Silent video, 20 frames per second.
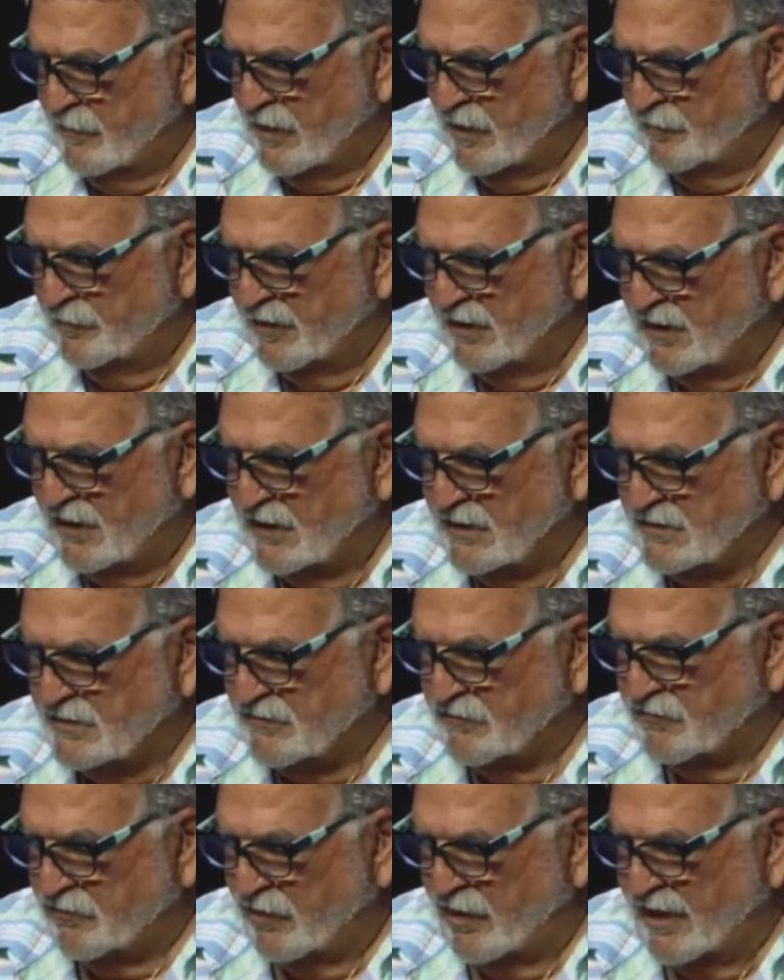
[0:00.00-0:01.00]
but because
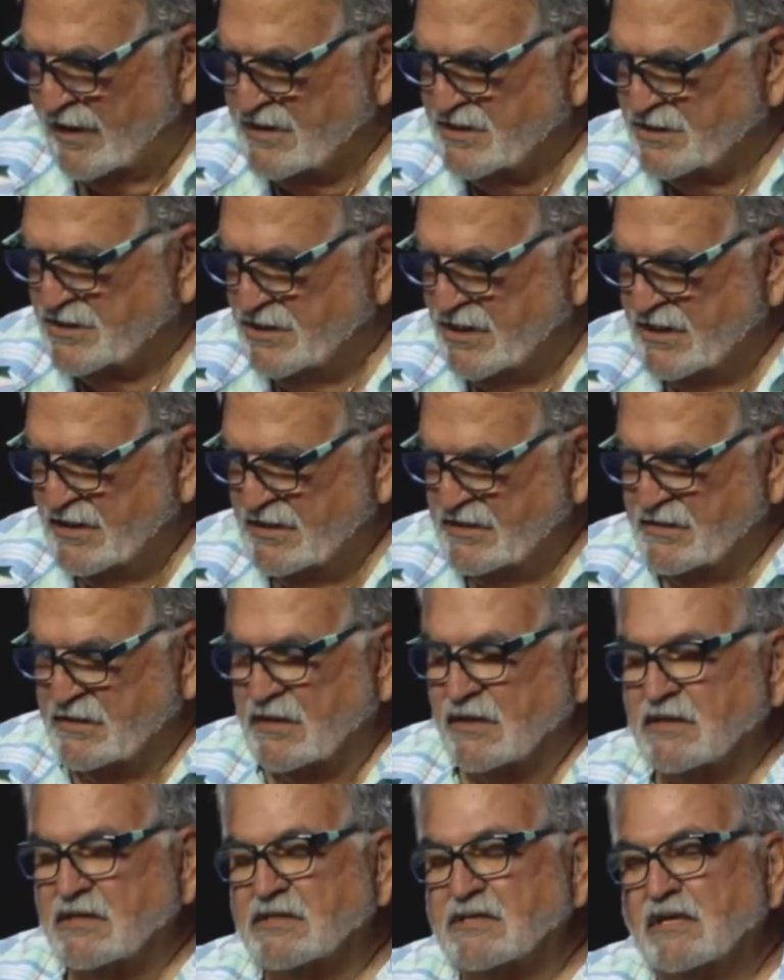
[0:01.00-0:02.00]
of Christ
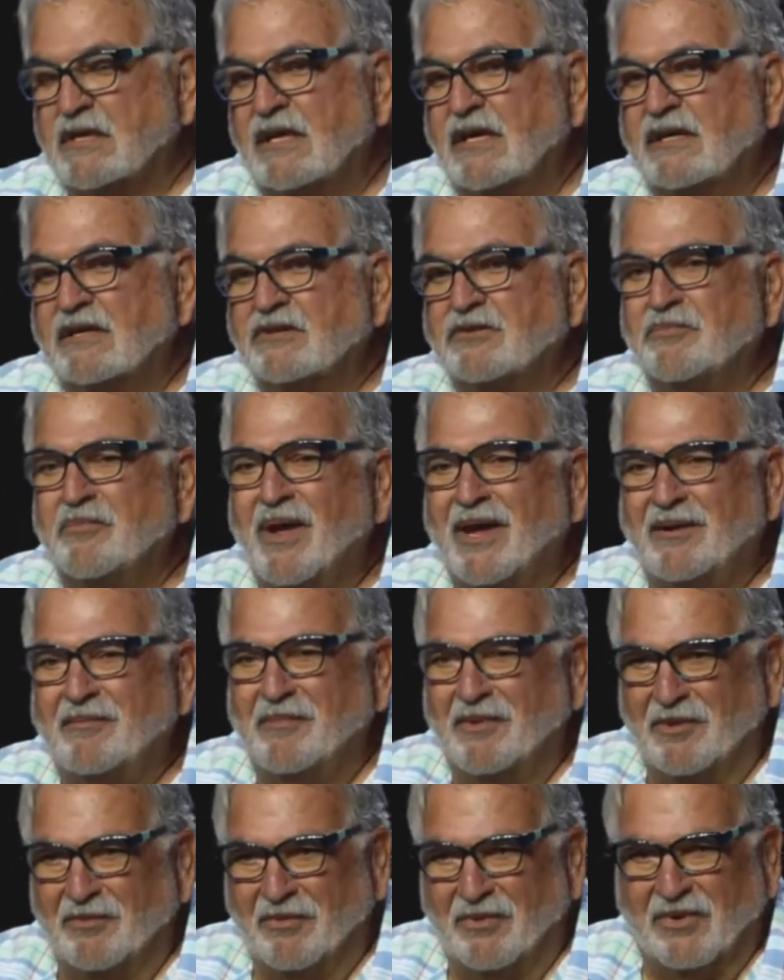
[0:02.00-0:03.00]
Jesus, he has made
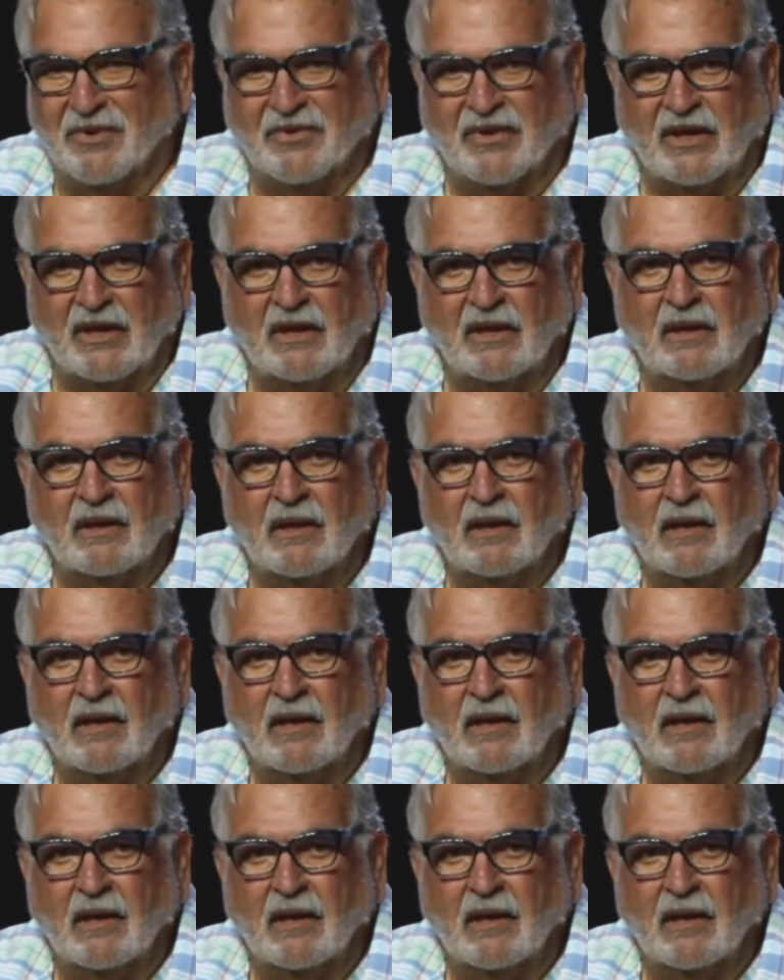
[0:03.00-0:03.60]
me worthy.